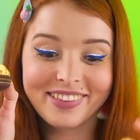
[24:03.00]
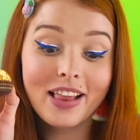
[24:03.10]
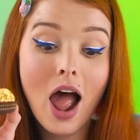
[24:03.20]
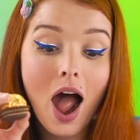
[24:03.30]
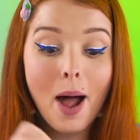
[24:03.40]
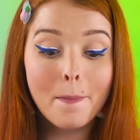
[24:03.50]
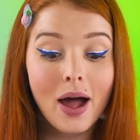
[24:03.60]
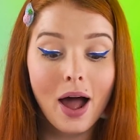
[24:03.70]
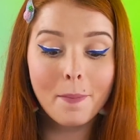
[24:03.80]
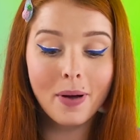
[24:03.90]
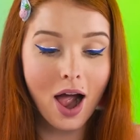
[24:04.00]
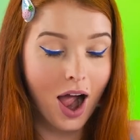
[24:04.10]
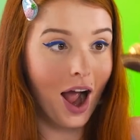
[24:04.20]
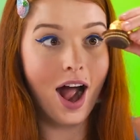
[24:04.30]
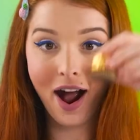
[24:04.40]
she begins to stack her
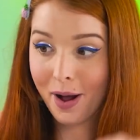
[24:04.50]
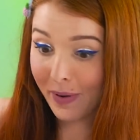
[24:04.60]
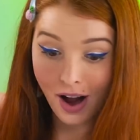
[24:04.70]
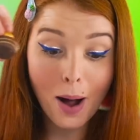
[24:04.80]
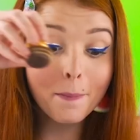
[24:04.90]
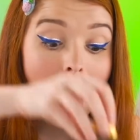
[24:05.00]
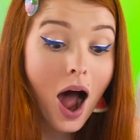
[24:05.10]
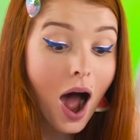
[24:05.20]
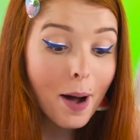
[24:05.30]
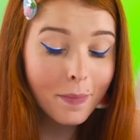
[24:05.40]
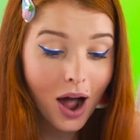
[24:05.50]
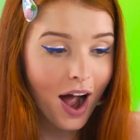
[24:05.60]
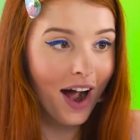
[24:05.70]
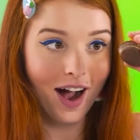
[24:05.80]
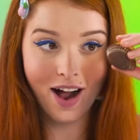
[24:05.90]
candies. What is she
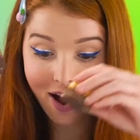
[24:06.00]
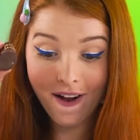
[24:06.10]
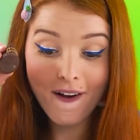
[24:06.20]
making?